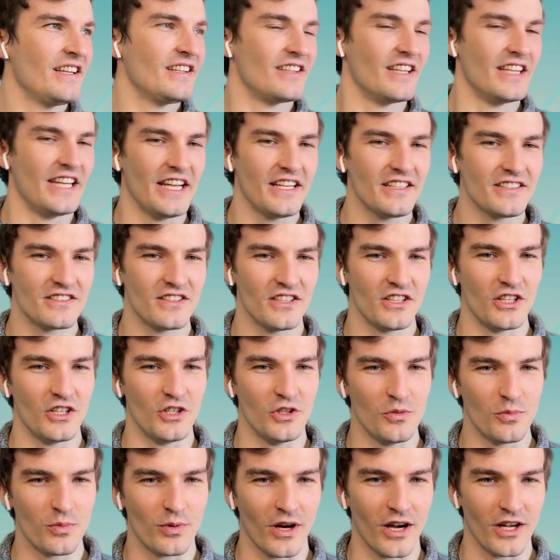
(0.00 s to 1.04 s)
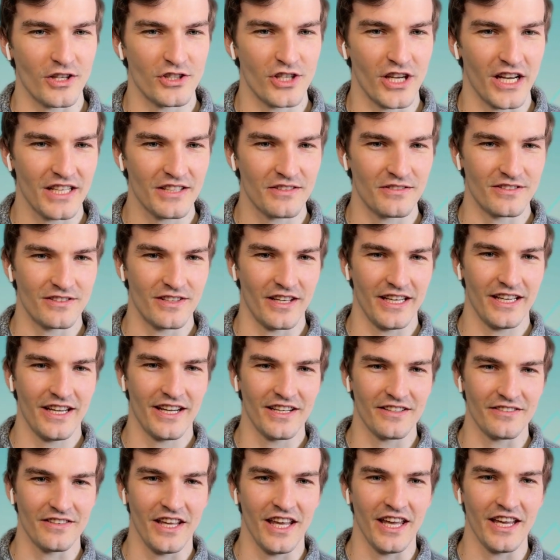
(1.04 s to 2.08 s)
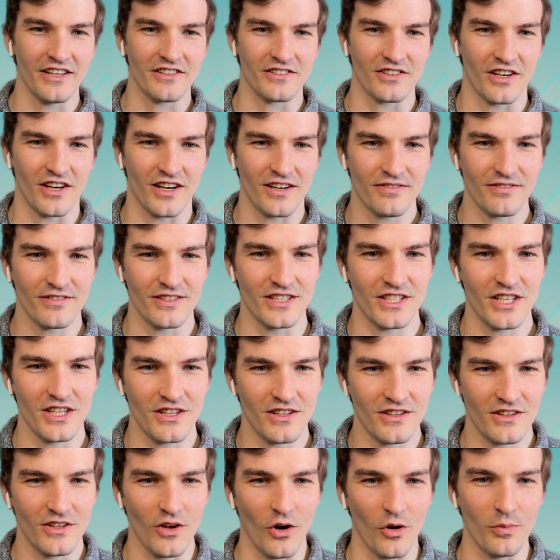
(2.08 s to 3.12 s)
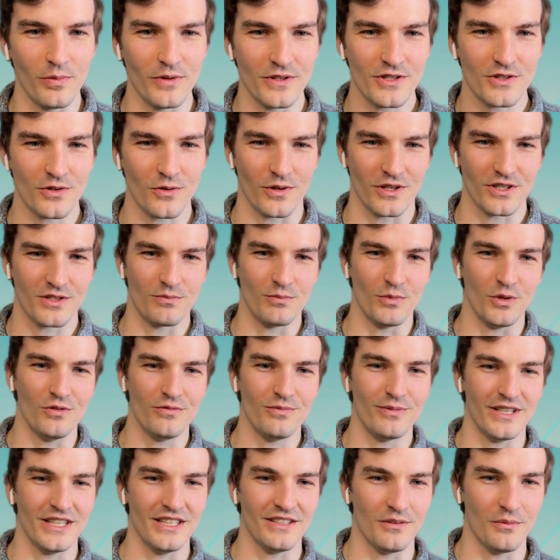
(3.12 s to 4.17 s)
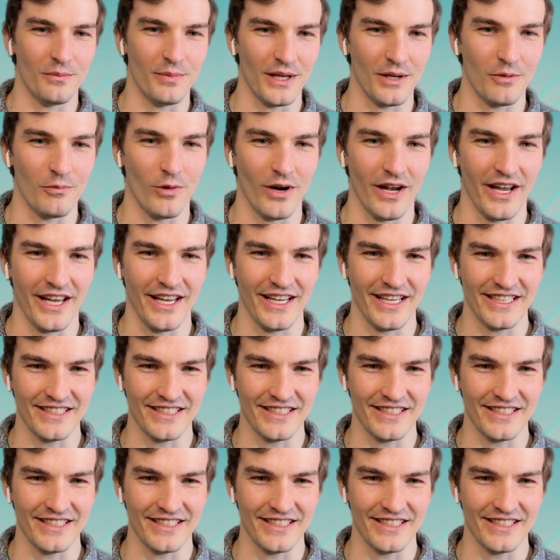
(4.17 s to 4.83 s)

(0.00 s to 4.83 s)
Linux and the GNU project was like kind of kicked off this open source movement in a big way.